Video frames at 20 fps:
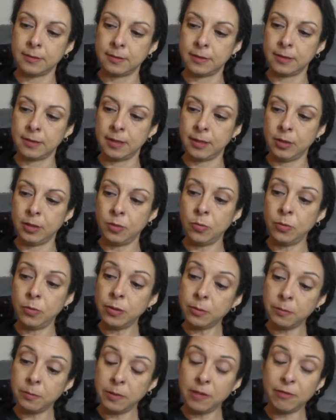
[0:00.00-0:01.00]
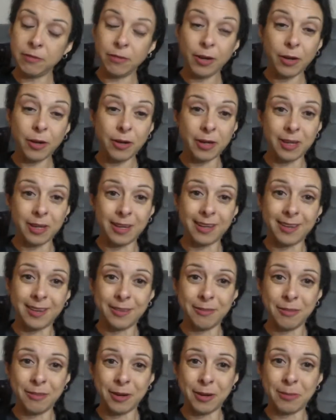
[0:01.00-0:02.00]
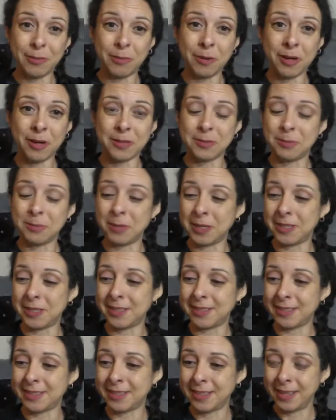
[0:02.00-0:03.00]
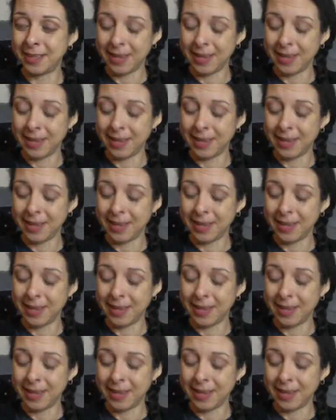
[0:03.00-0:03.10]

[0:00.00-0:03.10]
and you will be very, very prosperous.